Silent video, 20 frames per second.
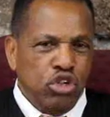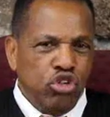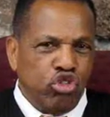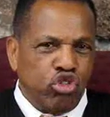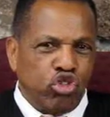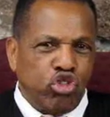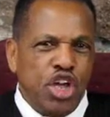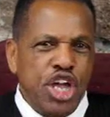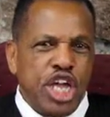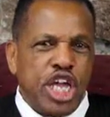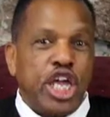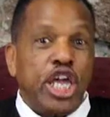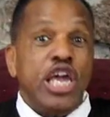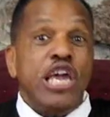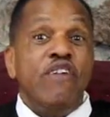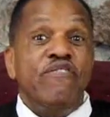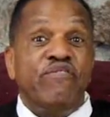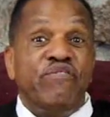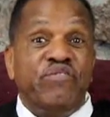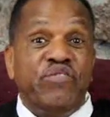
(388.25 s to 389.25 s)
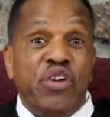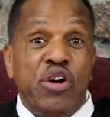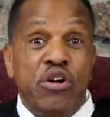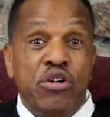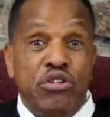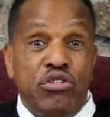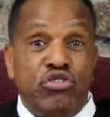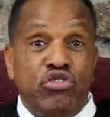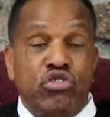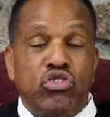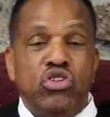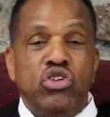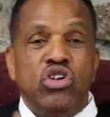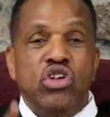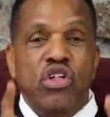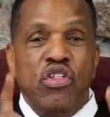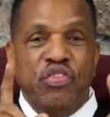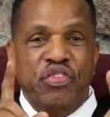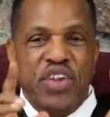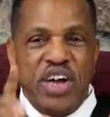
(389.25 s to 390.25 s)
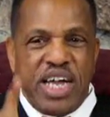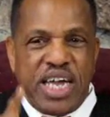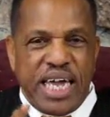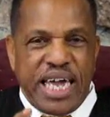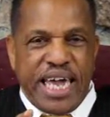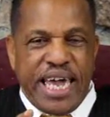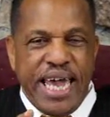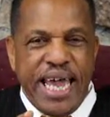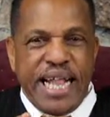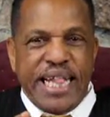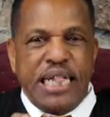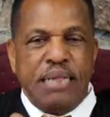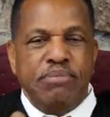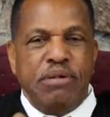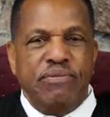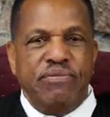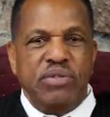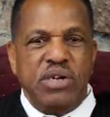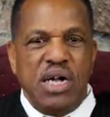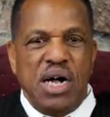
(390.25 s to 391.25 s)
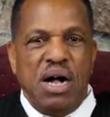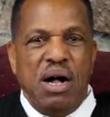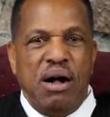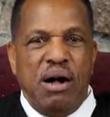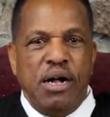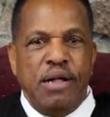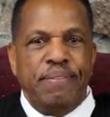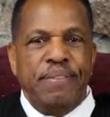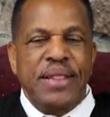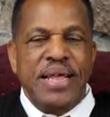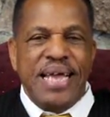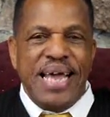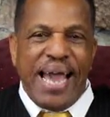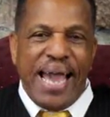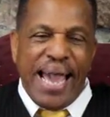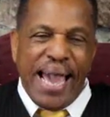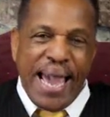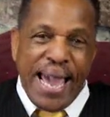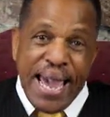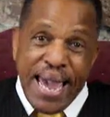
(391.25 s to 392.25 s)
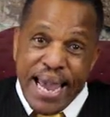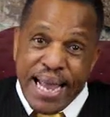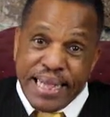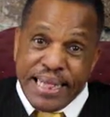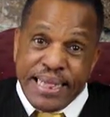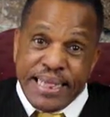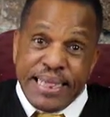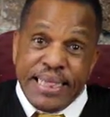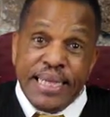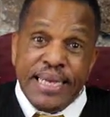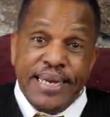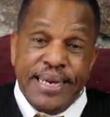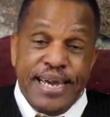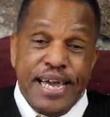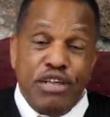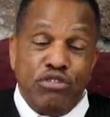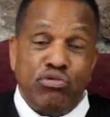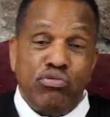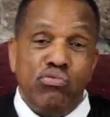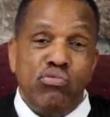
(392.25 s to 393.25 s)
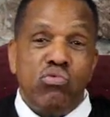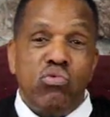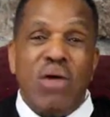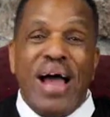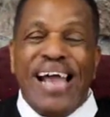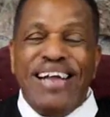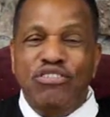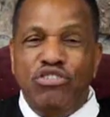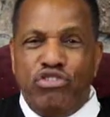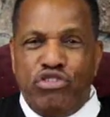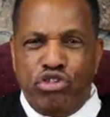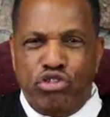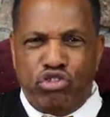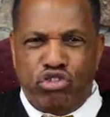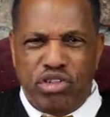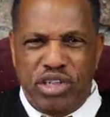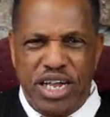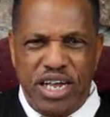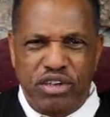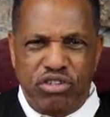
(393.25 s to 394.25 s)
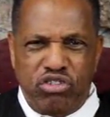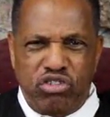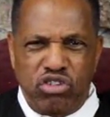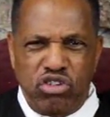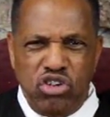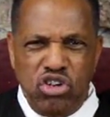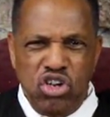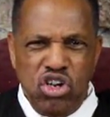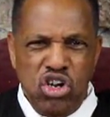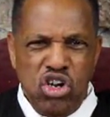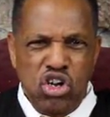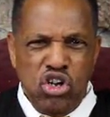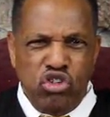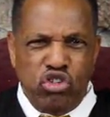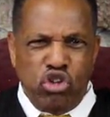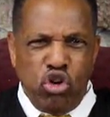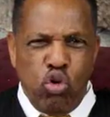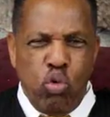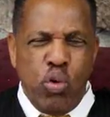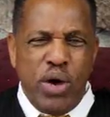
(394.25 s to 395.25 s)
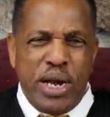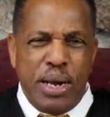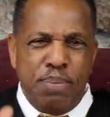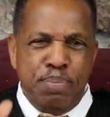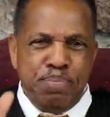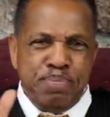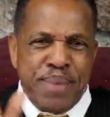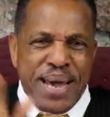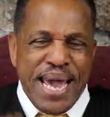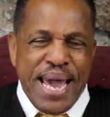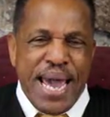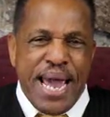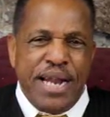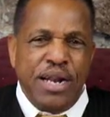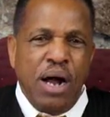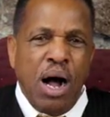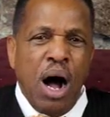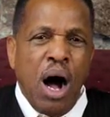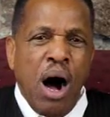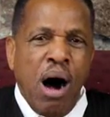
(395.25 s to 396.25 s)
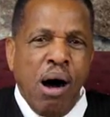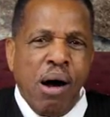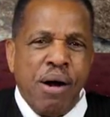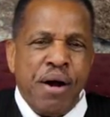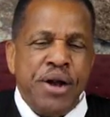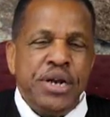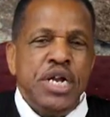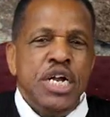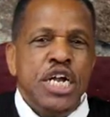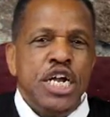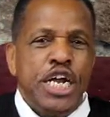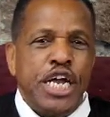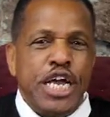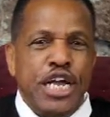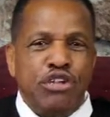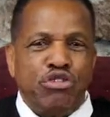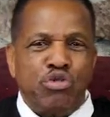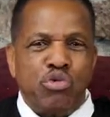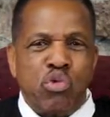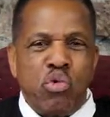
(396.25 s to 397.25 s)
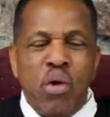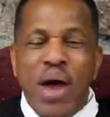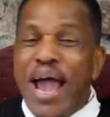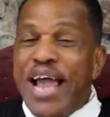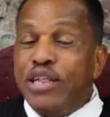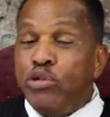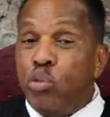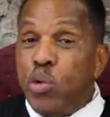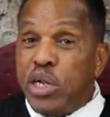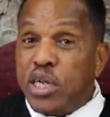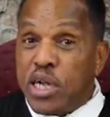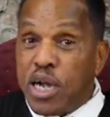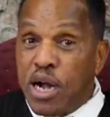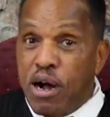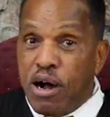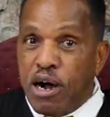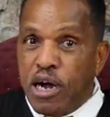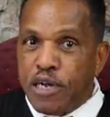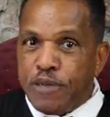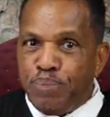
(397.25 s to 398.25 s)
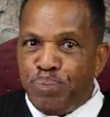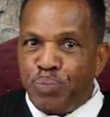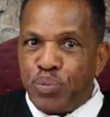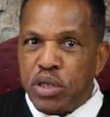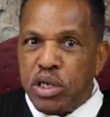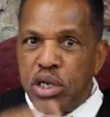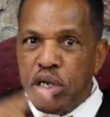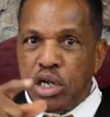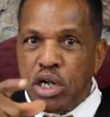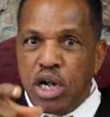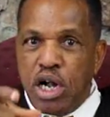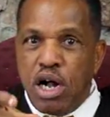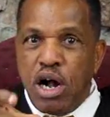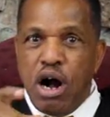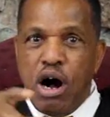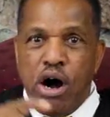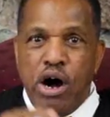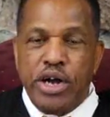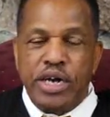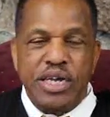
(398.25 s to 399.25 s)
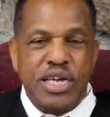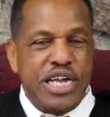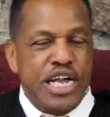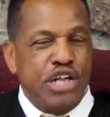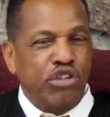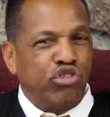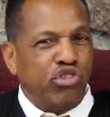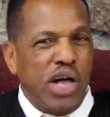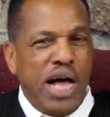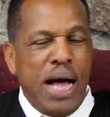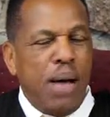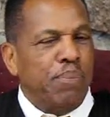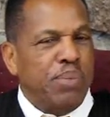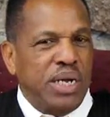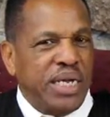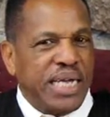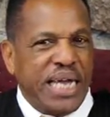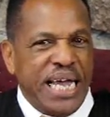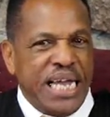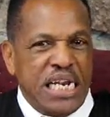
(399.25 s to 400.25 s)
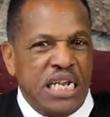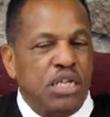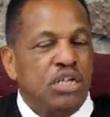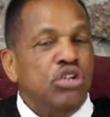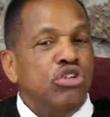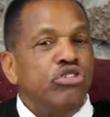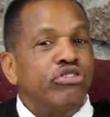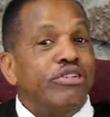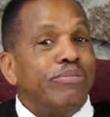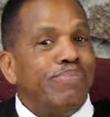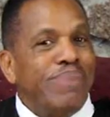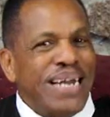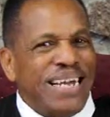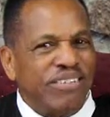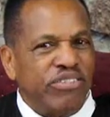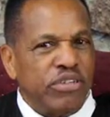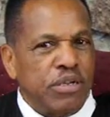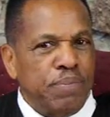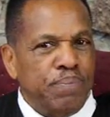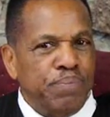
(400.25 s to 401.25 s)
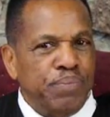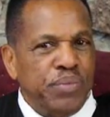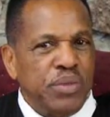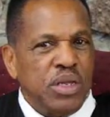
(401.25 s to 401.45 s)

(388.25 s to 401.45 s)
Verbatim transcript: Seek ye first the kingdom of God and his righteousness. So when a man's heart is right with God, God is obligated to bless him.